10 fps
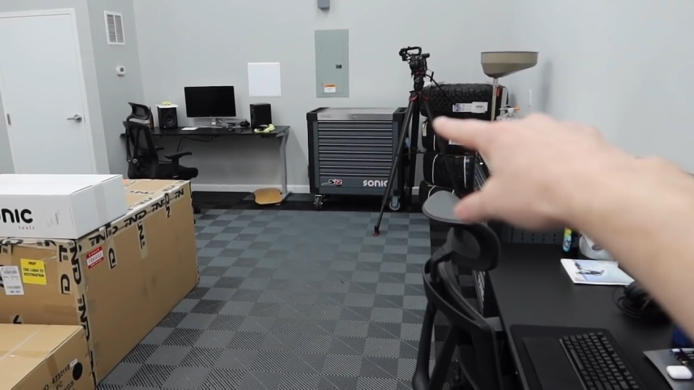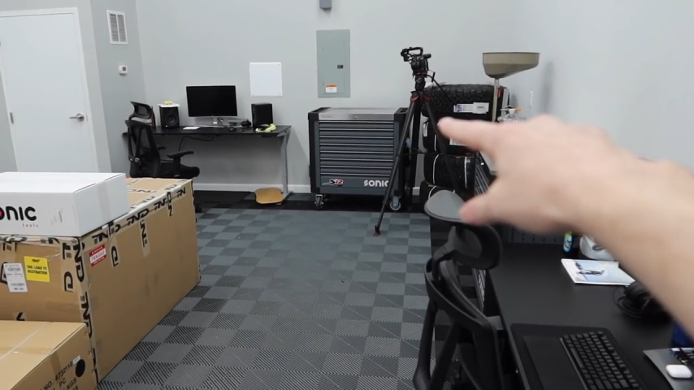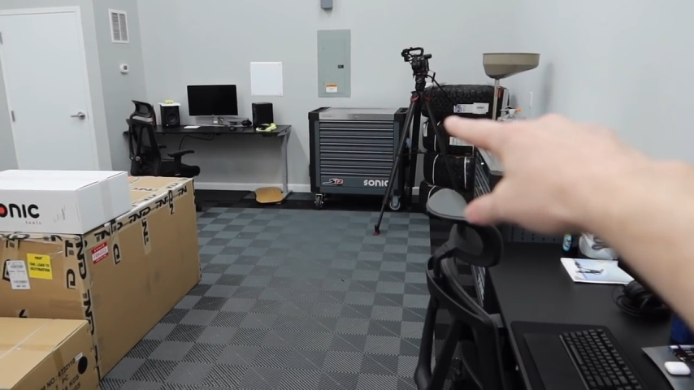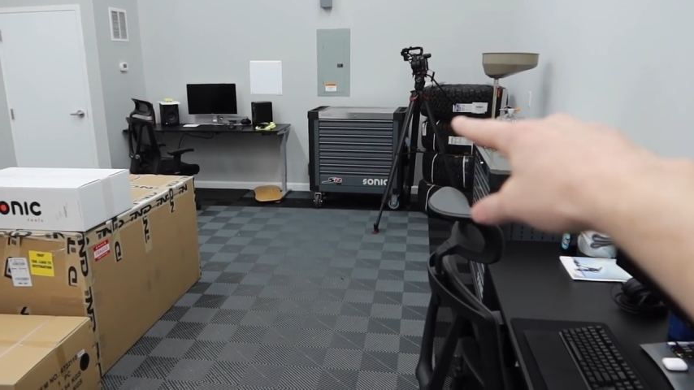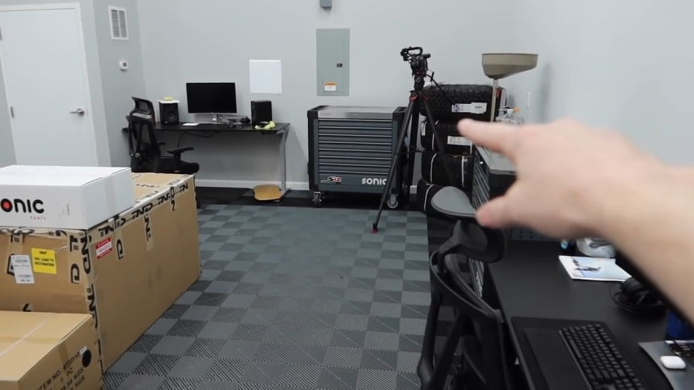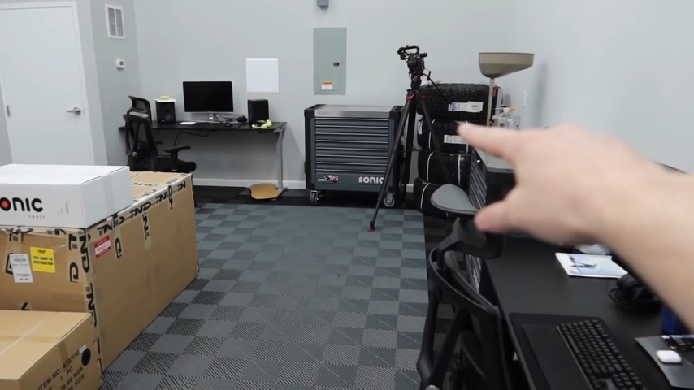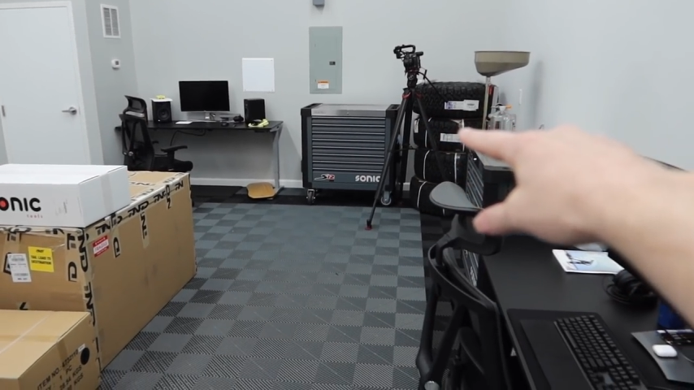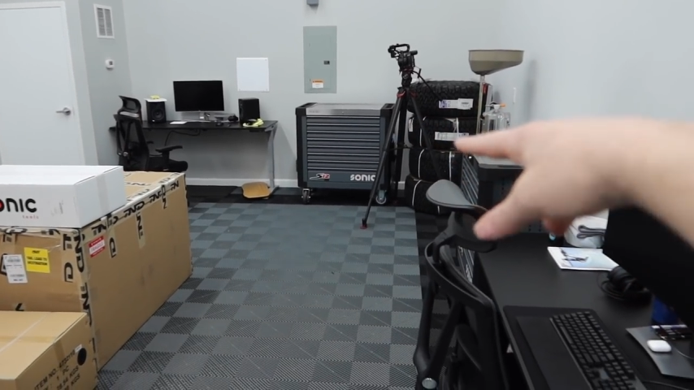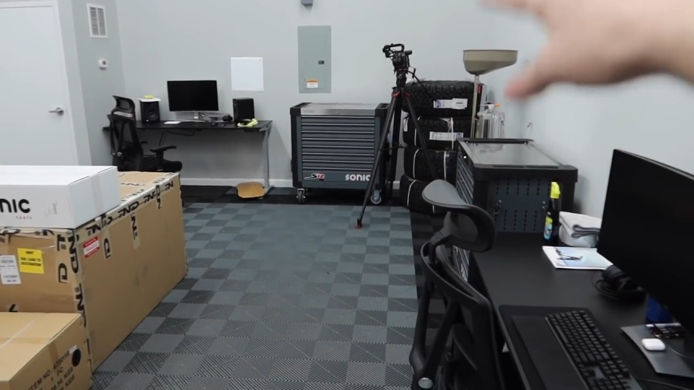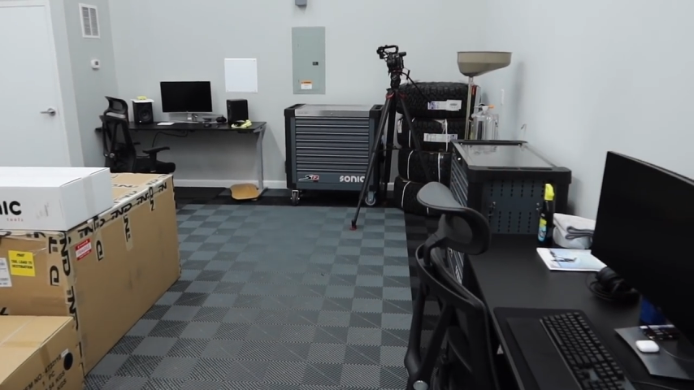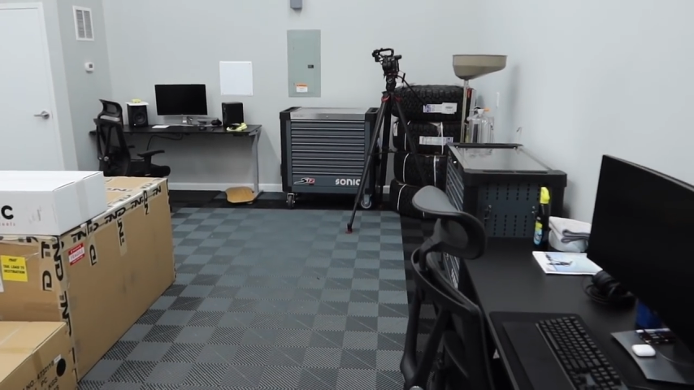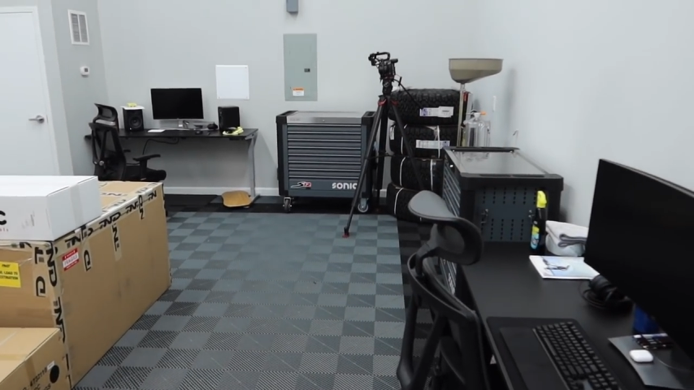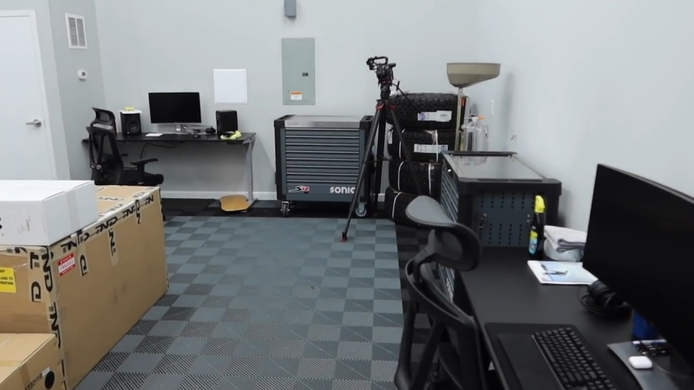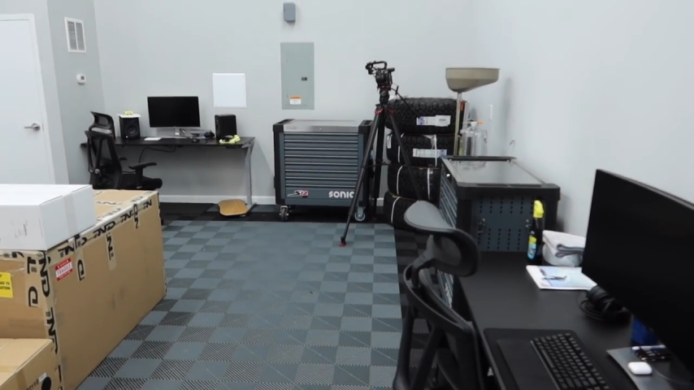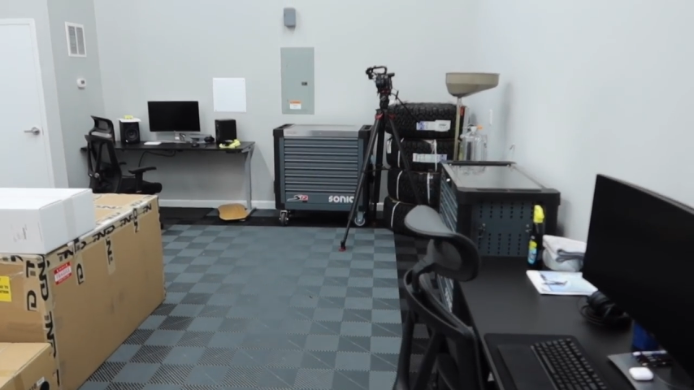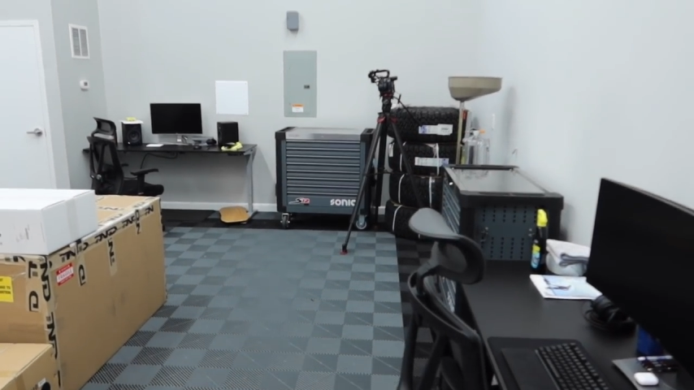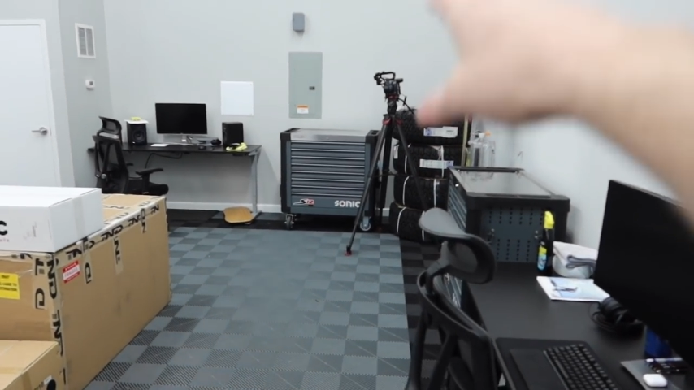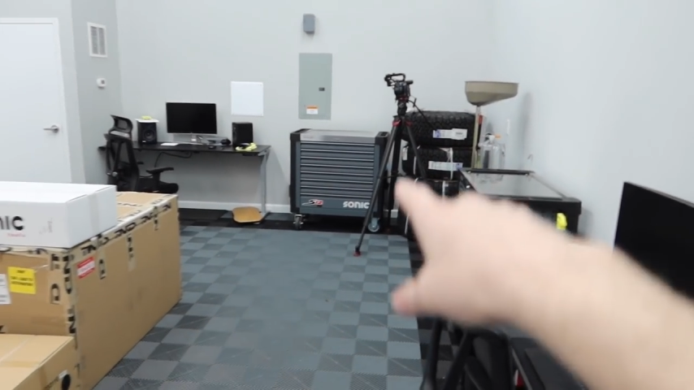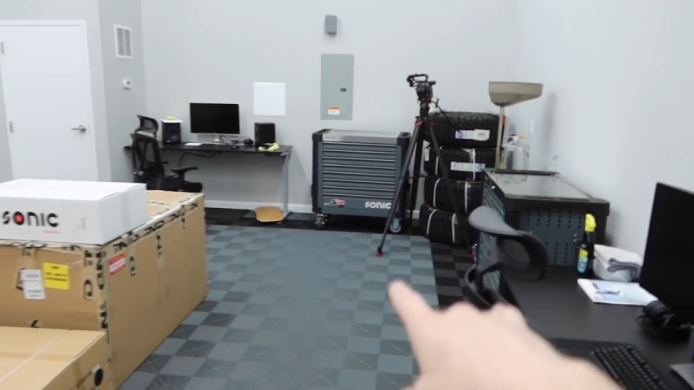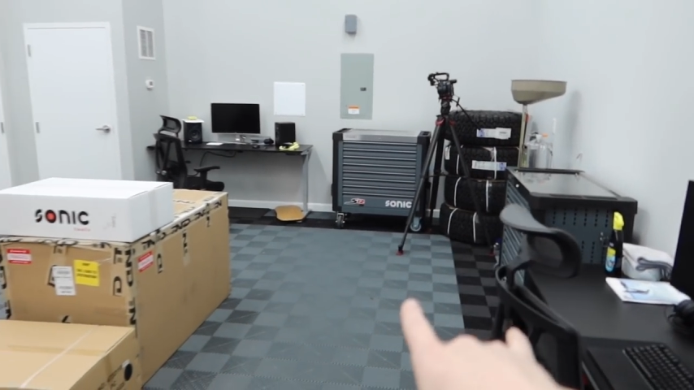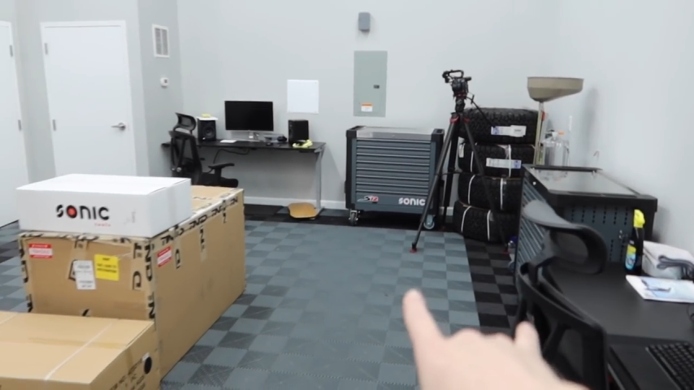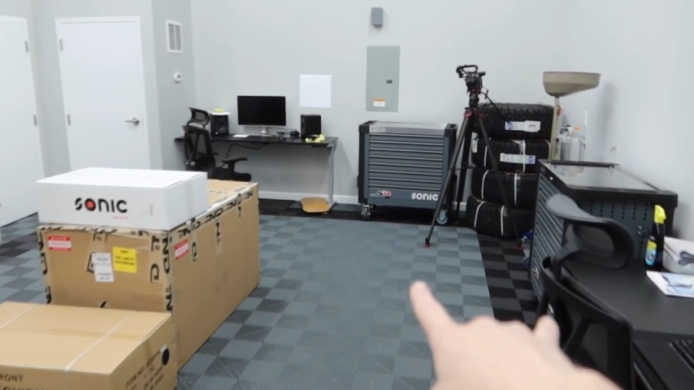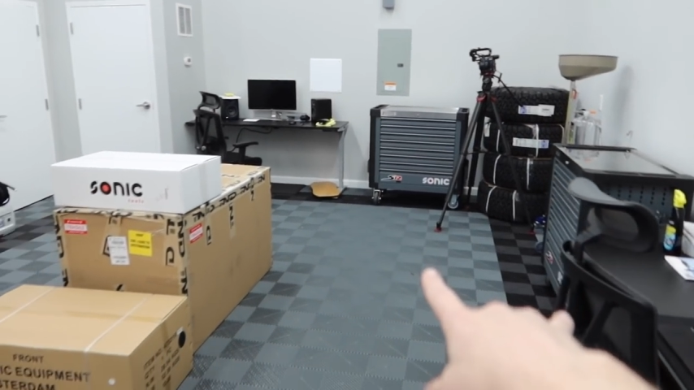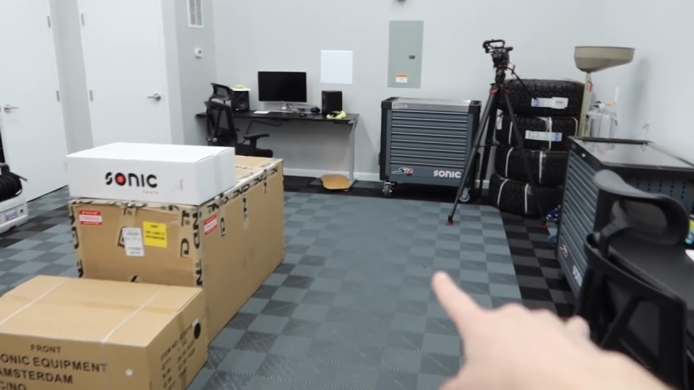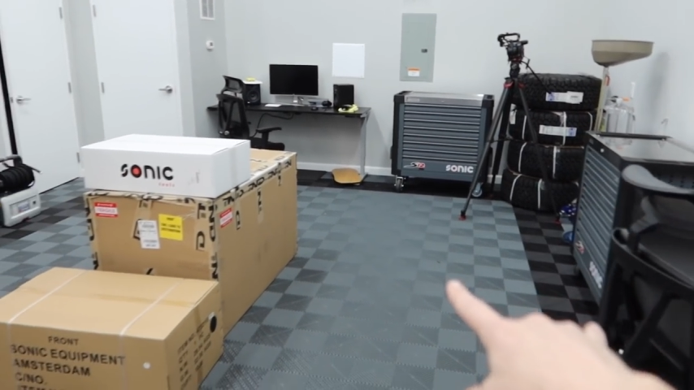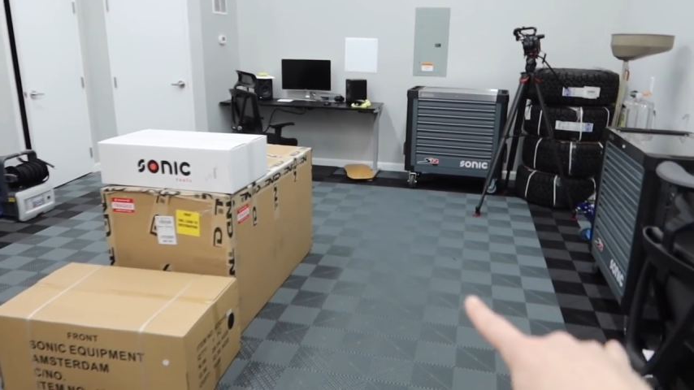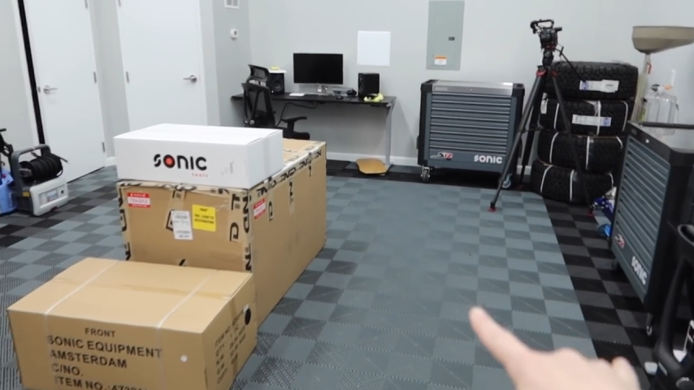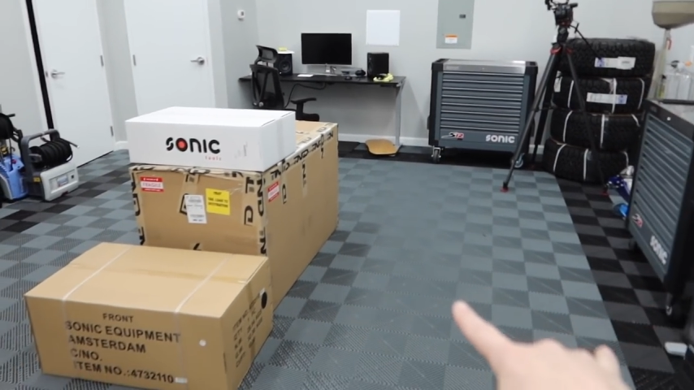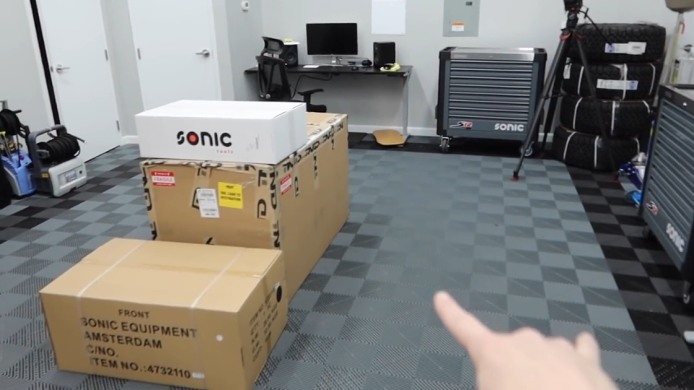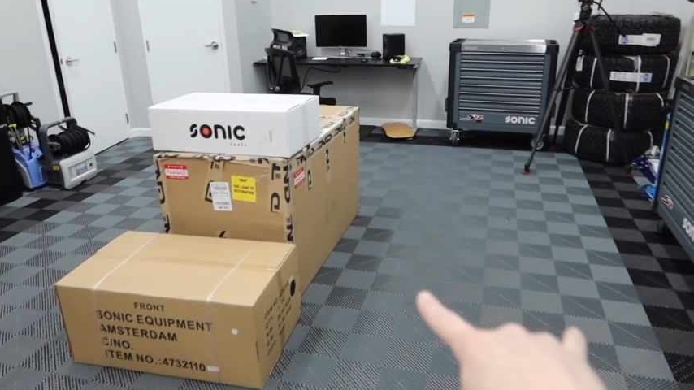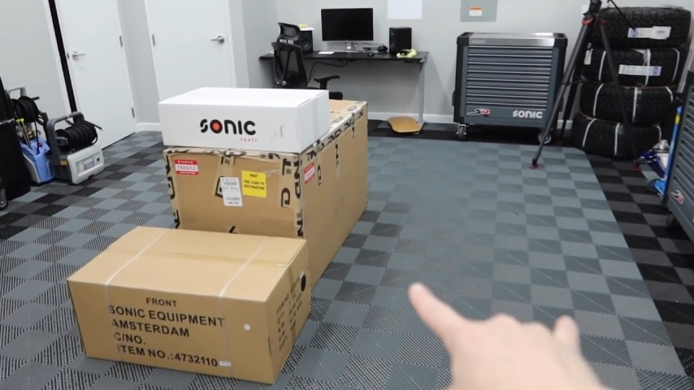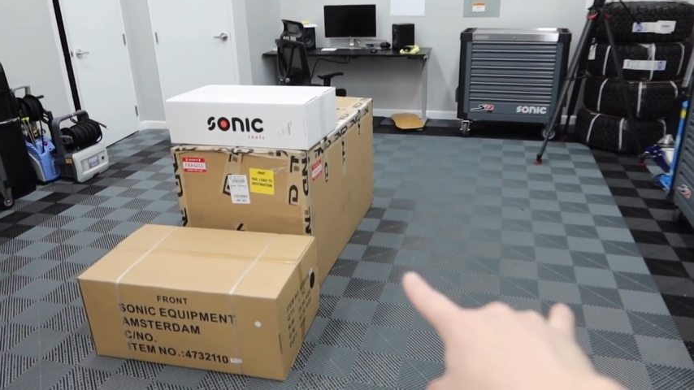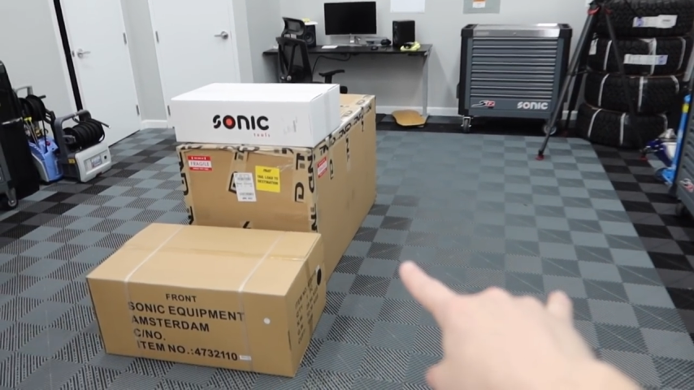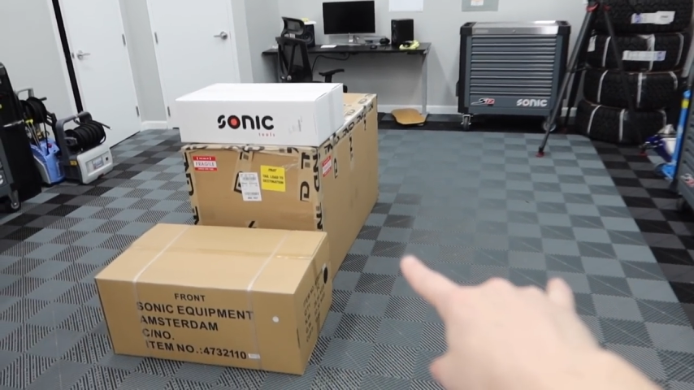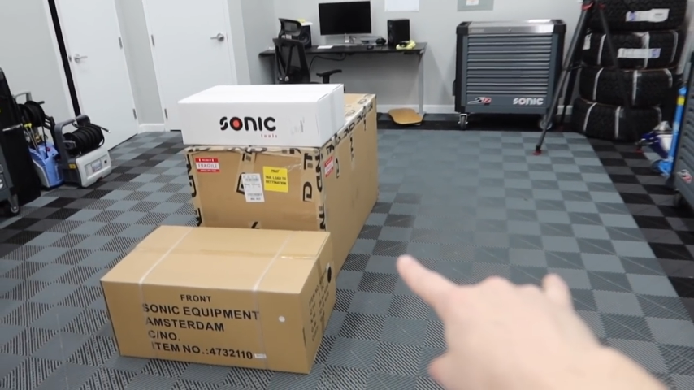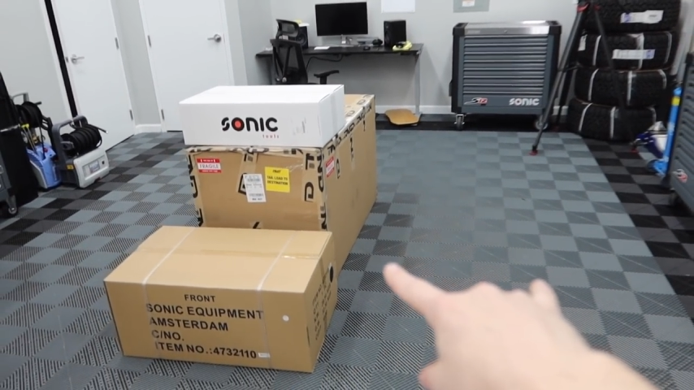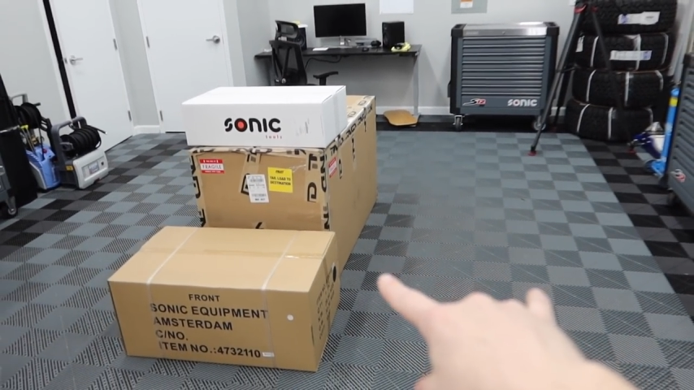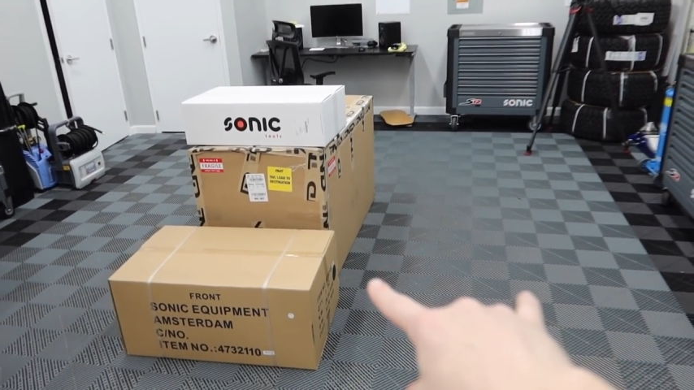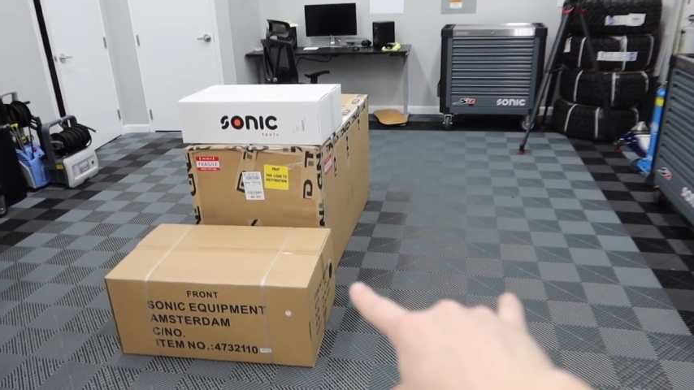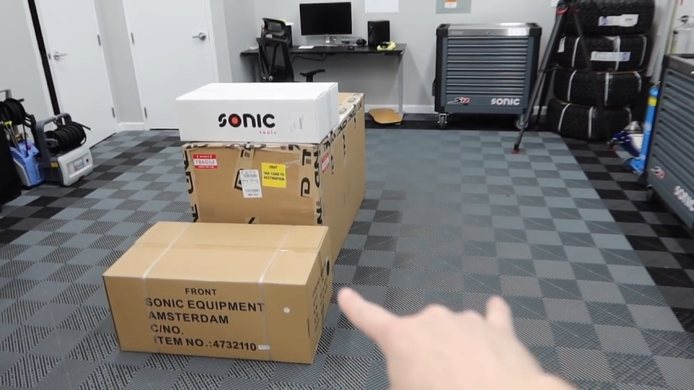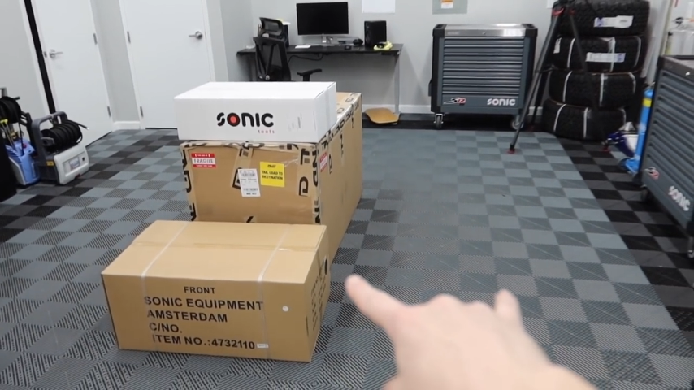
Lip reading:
[unreadable: no face in view]